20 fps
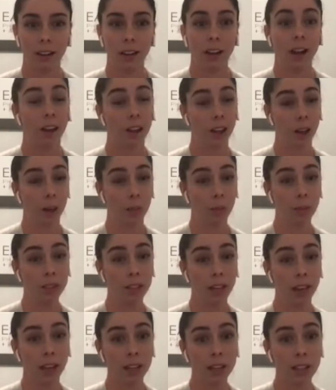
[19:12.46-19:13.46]
A couple
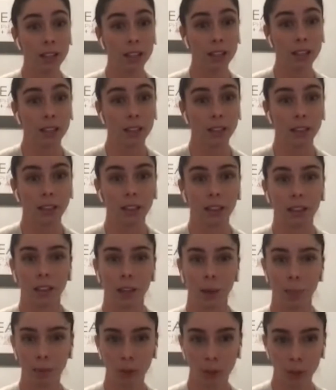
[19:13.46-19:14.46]
yes, a
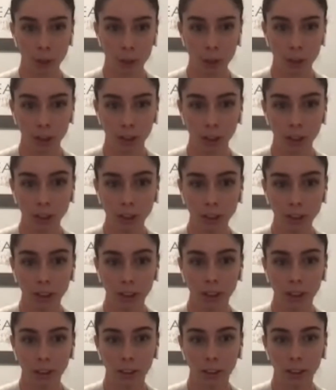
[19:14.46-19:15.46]
couple not sure,
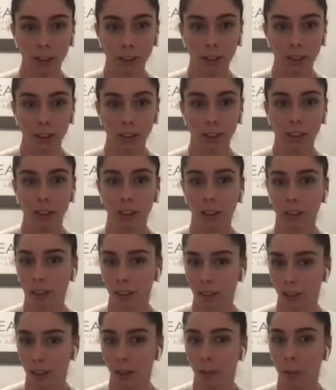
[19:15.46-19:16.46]

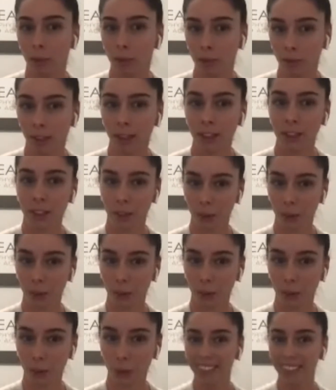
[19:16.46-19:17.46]
a couple fact,
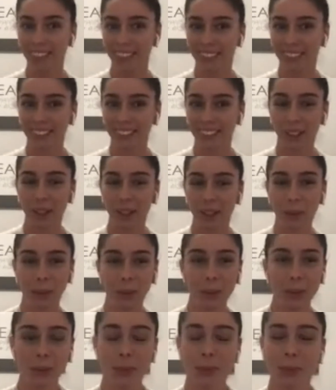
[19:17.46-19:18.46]
okay.
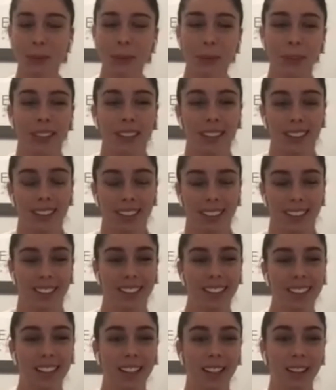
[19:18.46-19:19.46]
Ooh,
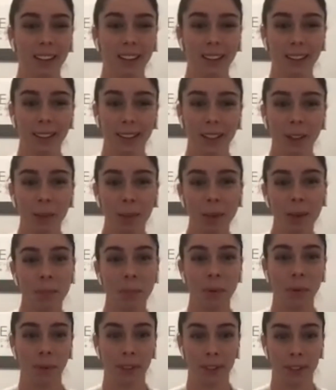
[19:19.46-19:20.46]
a little bit
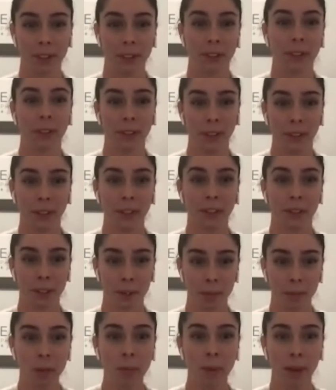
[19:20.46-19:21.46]
more uncertain here, some
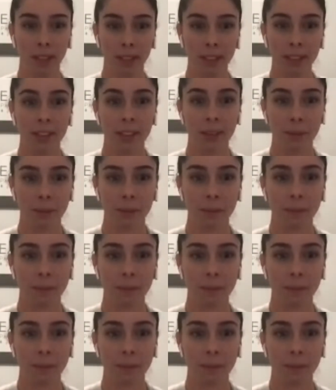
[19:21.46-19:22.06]
depends.